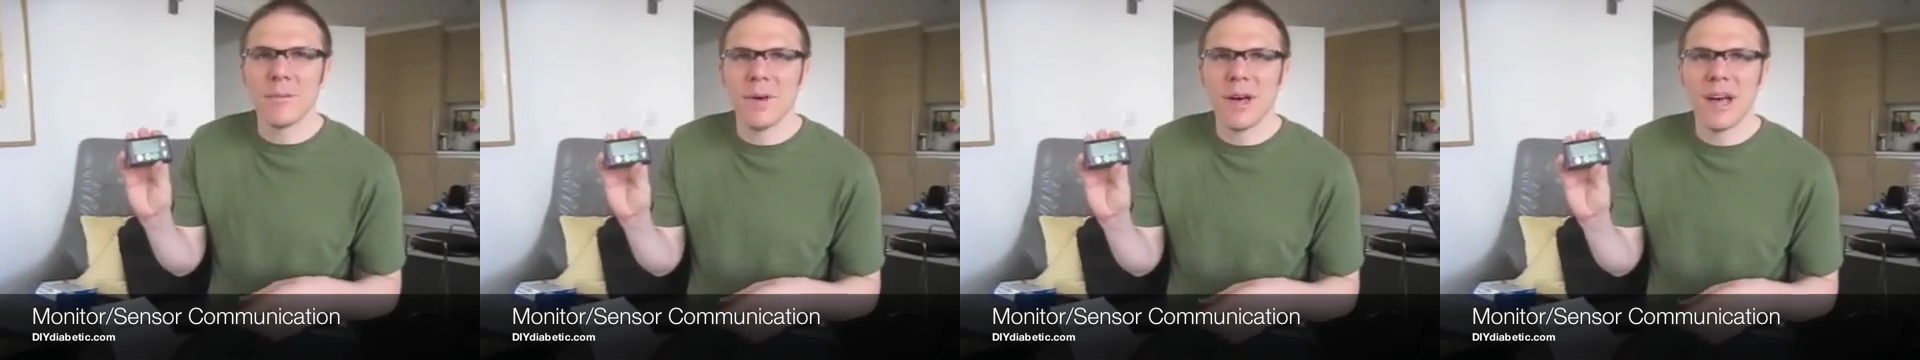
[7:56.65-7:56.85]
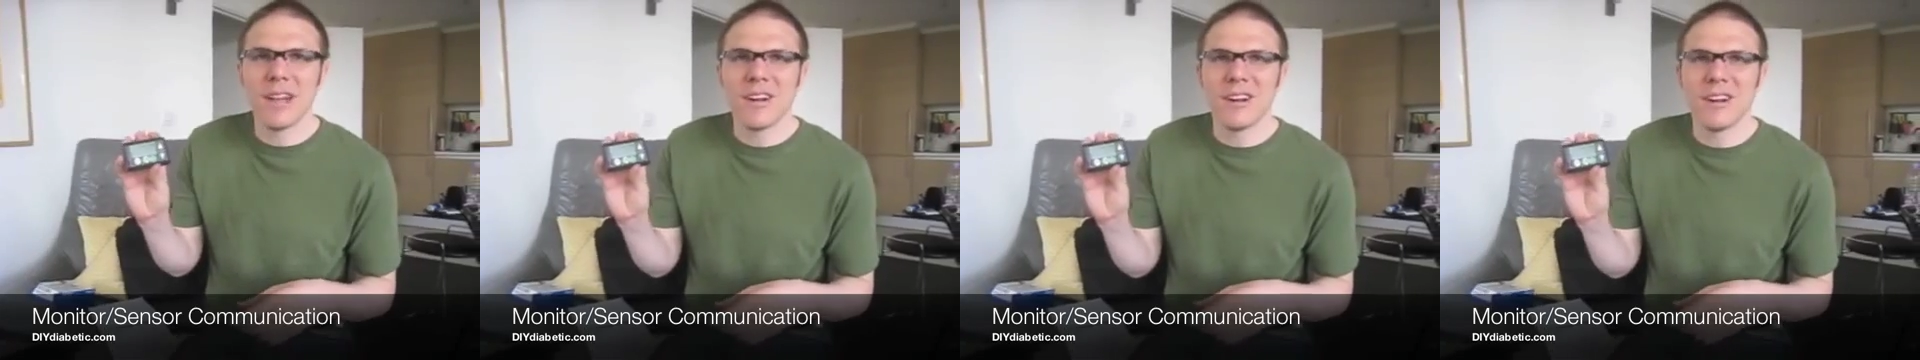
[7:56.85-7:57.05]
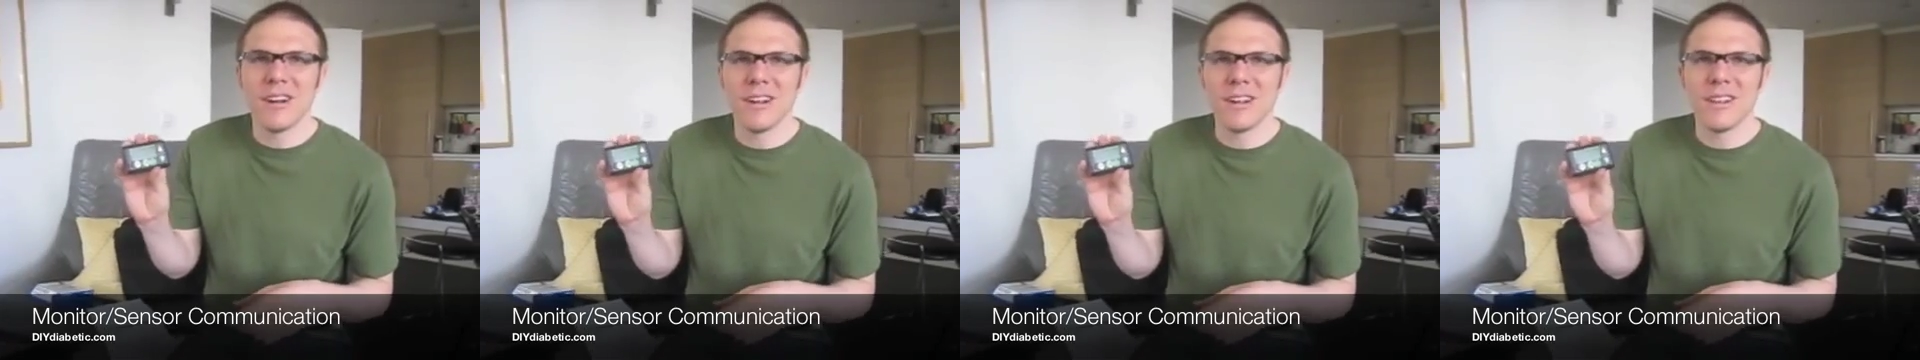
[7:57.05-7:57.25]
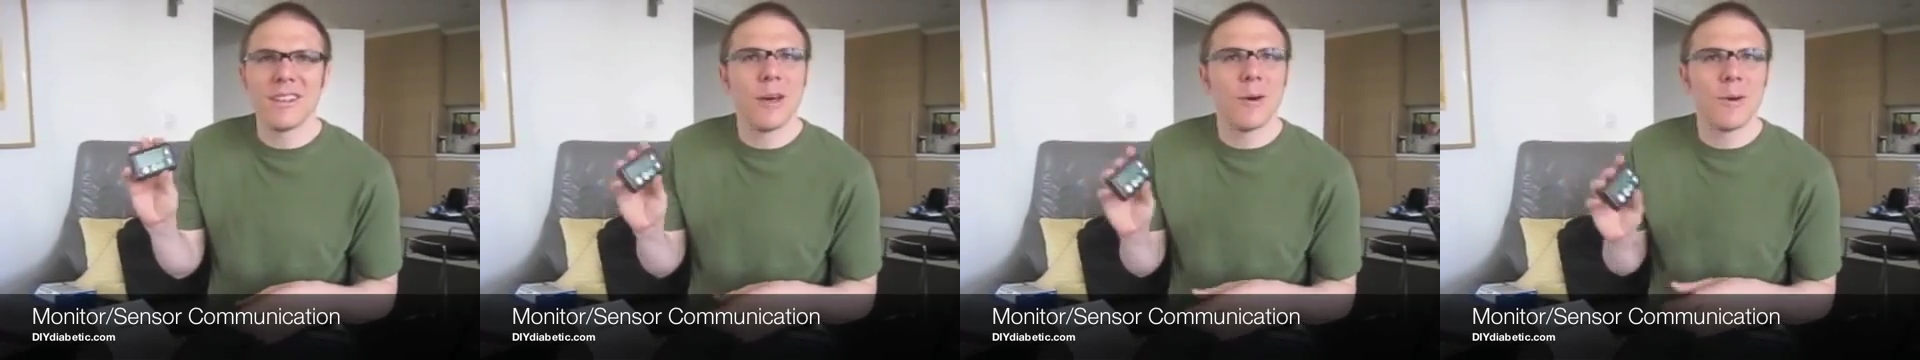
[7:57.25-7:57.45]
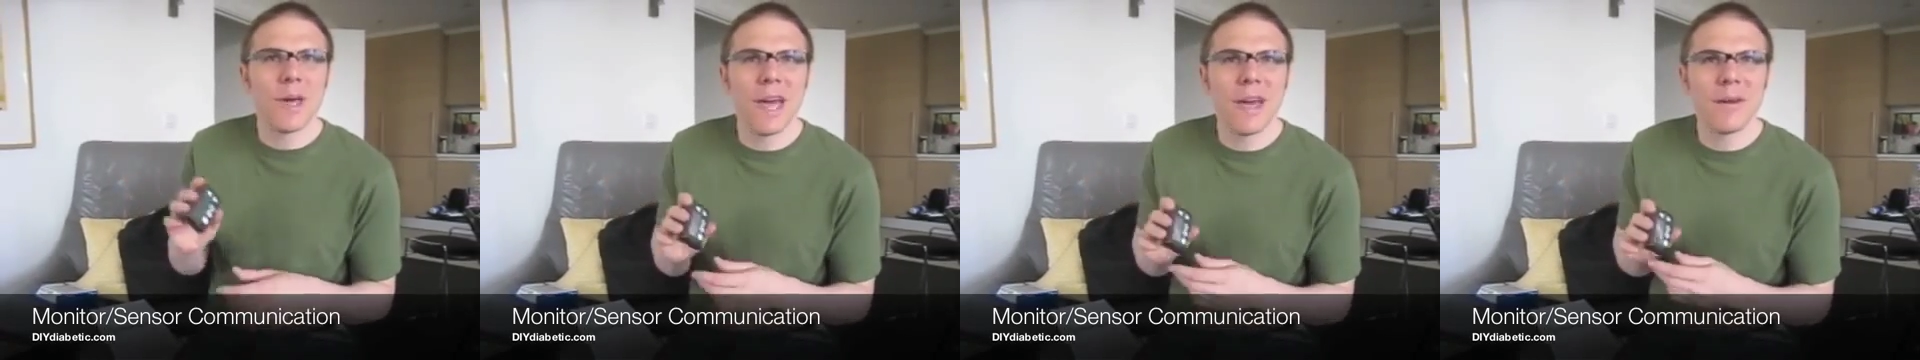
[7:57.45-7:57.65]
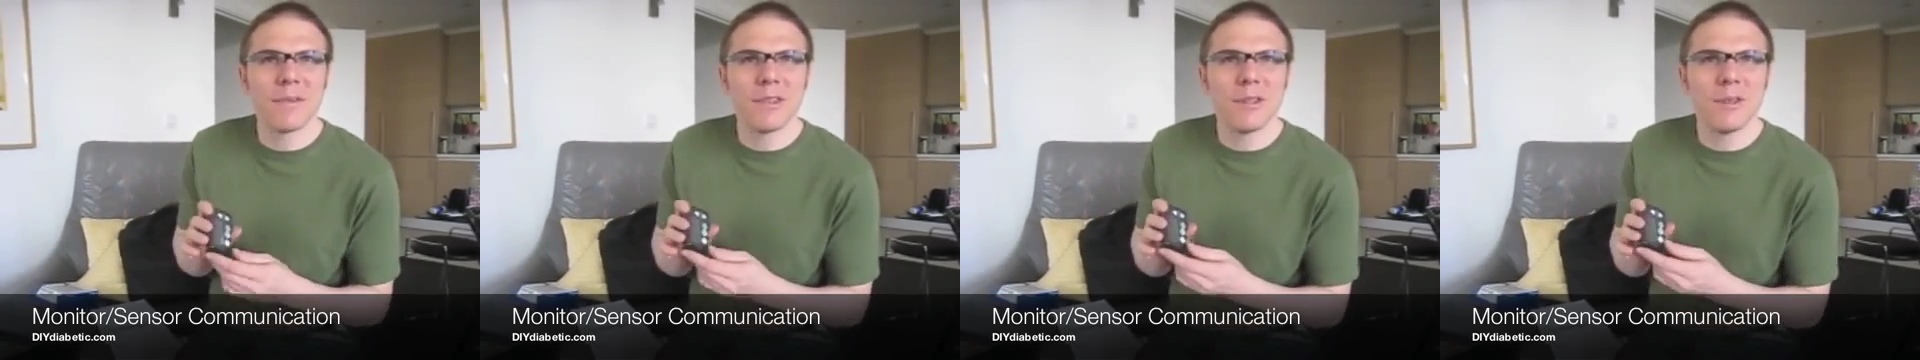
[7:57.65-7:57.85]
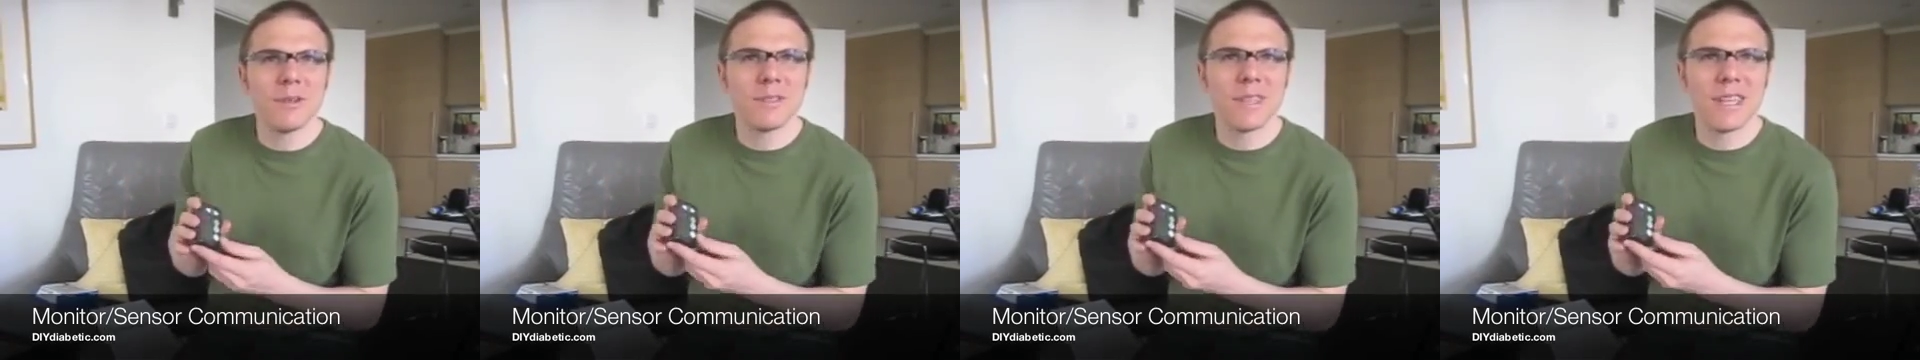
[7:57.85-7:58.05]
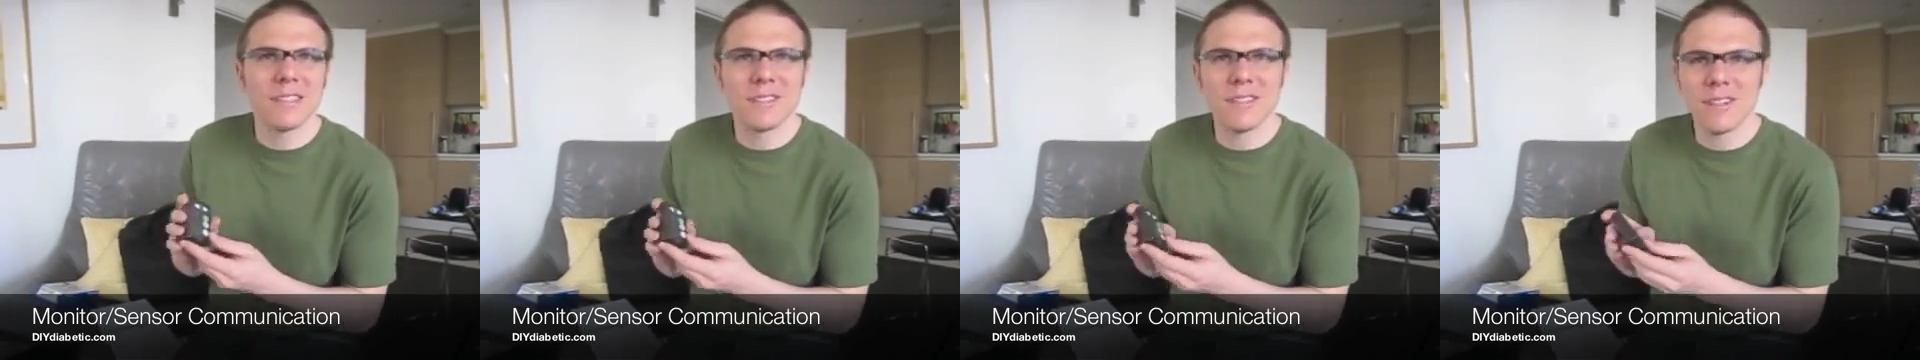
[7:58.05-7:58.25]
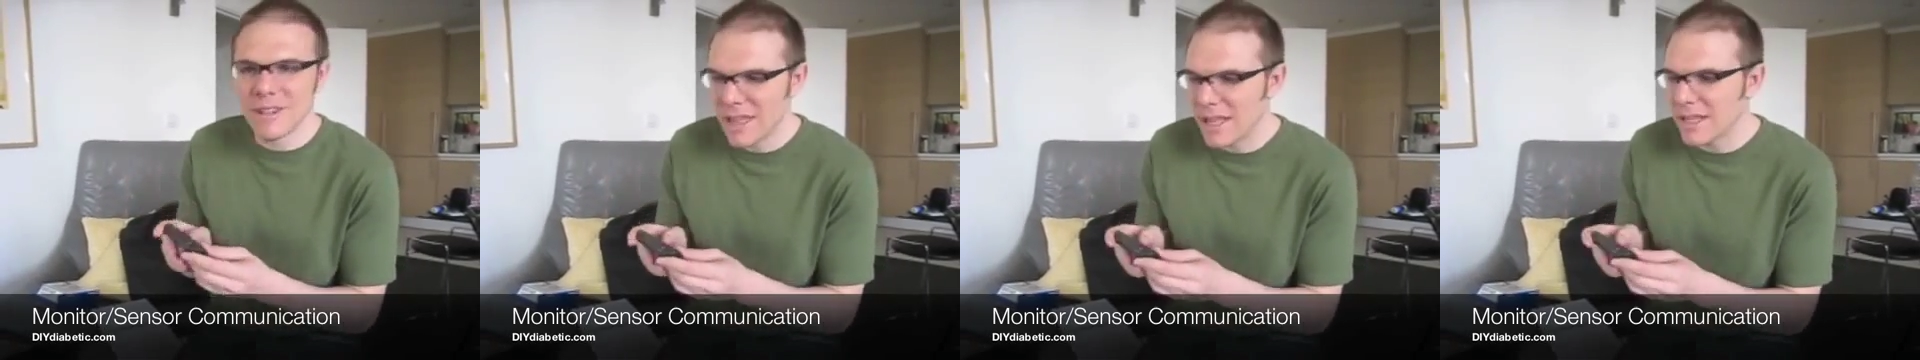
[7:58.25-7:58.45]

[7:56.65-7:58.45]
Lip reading: monitor that we have a new sensor